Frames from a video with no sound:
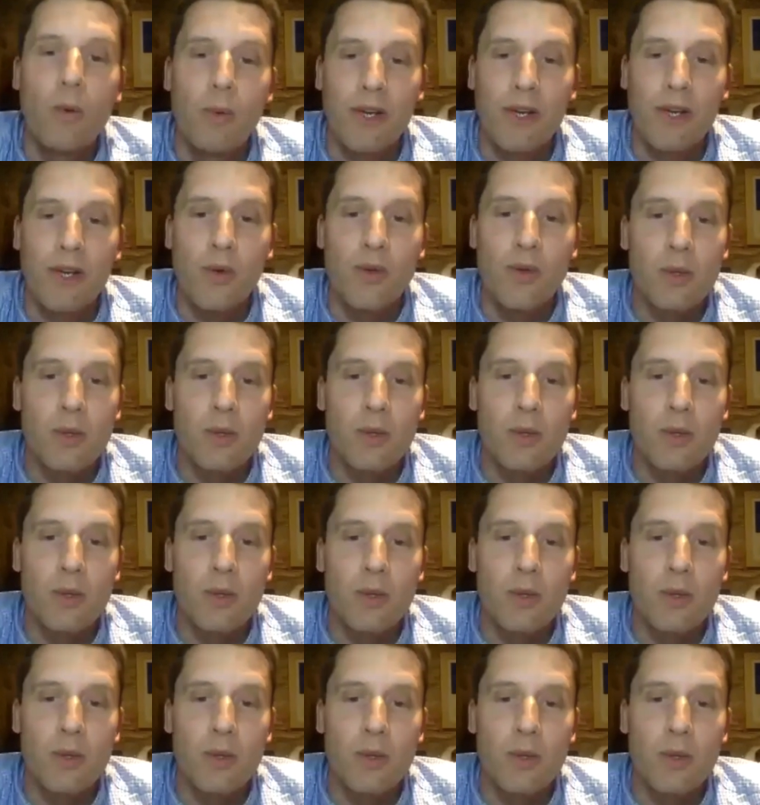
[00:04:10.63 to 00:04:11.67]
what are called your
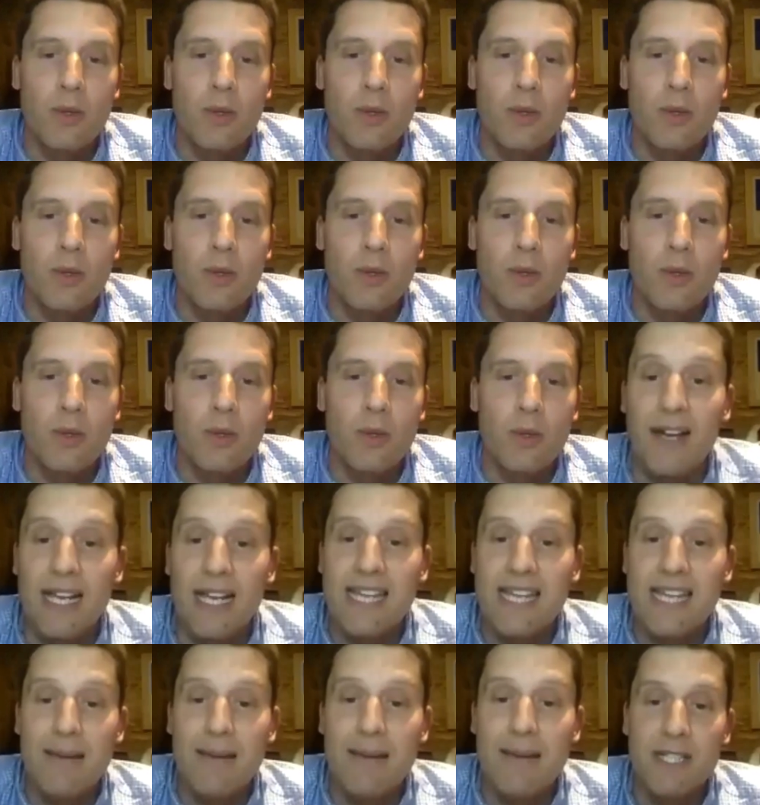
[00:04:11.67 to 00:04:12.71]
board
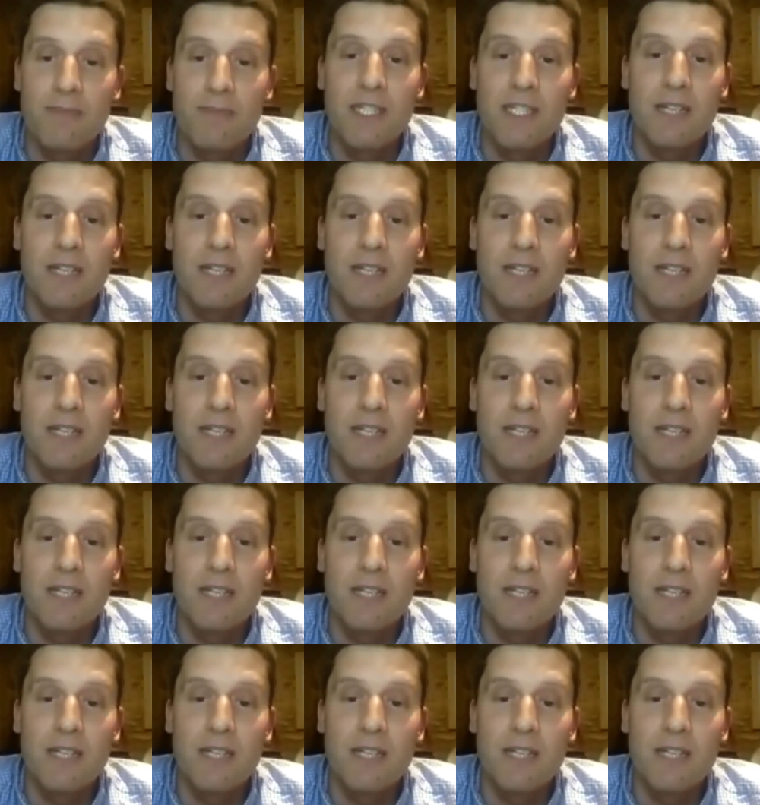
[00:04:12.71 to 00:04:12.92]
certifying exam.